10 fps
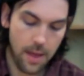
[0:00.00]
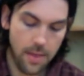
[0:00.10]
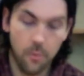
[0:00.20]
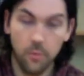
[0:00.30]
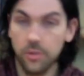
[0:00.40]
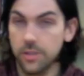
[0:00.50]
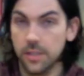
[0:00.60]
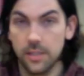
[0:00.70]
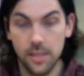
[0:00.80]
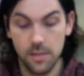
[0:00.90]
And then we'll just
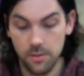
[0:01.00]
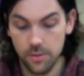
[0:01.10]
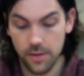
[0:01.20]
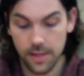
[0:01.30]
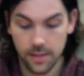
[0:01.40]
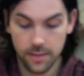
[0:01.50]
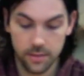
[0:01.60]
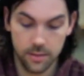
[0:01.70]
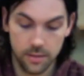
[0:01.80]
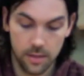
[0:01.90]
continue doing
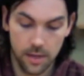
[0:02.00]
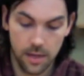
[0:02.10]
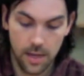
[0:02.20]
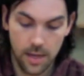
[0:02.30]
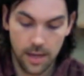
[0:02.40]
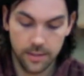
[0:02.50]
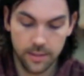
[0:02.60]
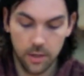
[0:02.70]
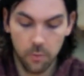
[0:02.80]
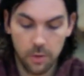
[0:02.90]
this
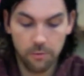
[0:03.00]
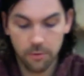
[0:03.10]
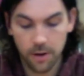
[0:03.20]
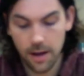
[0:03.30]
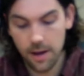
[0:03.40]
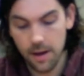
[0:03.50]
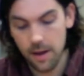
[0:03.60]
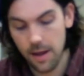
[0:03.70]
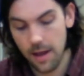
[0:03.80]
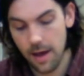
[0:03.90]
until we run
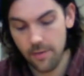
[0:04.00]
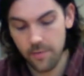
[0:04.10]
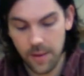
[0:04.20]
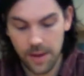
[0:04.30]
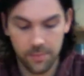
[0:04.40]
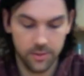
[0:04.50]
out of paper.